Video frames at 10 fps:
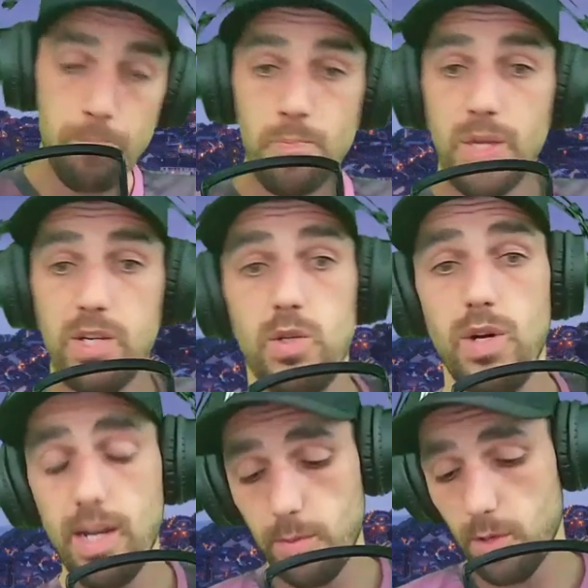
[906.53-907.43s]
So
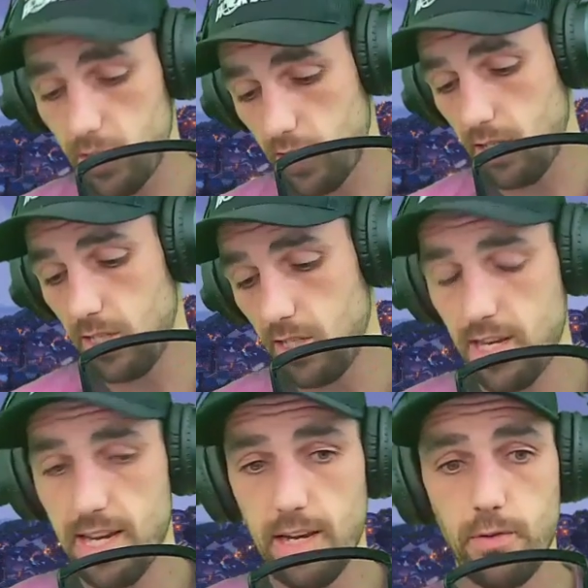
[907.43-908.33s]
onwards, guys.
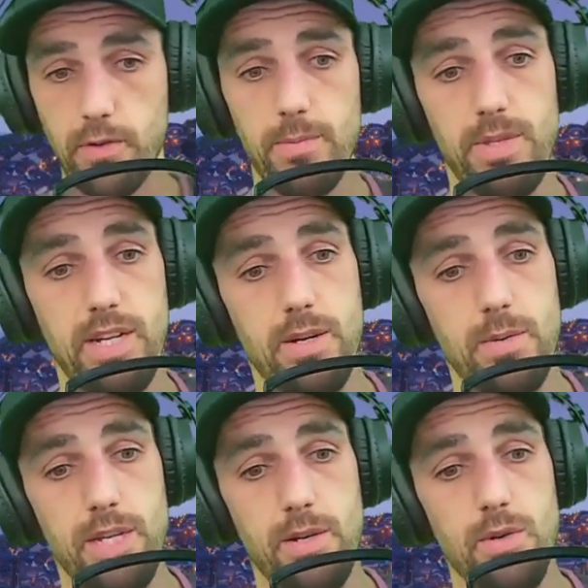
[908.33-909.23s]
from there we
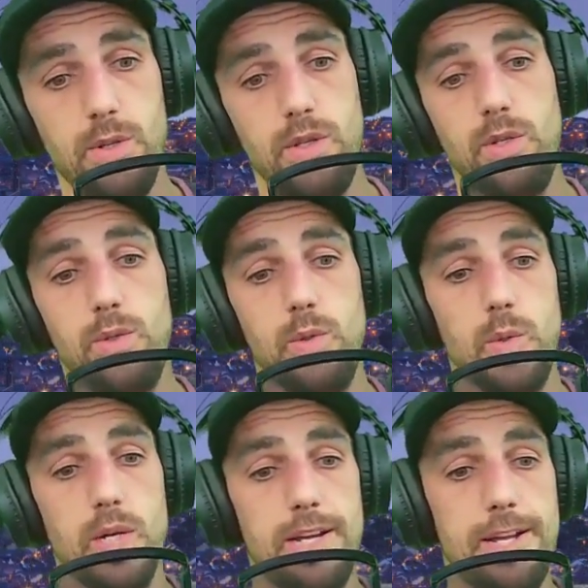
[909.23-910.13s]
go to
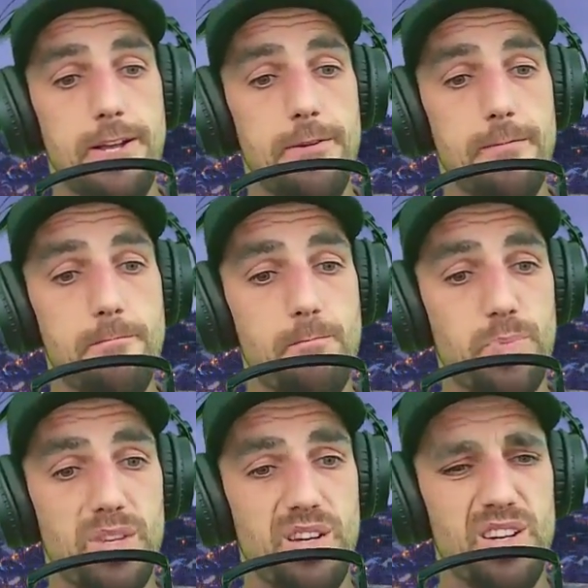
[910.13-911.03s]
um
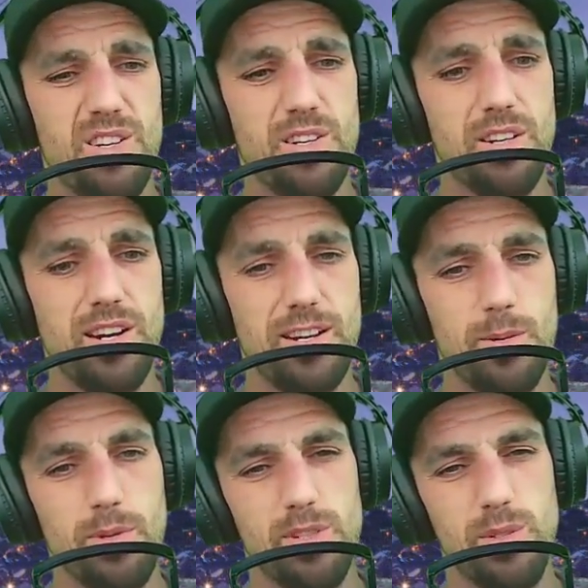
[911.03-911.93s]
other horrible
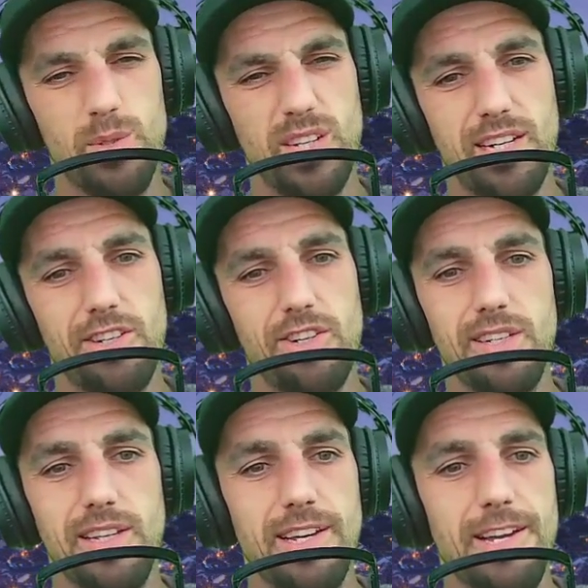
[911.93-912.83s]
news, actually.
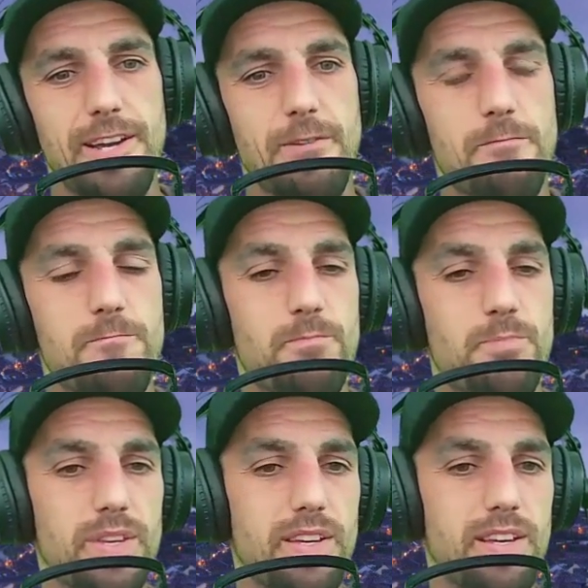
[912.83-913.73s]
Um,
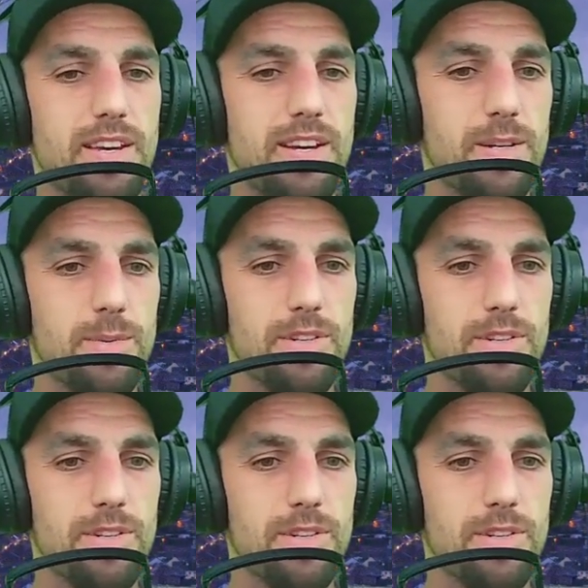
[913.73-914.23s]
yeah, I would.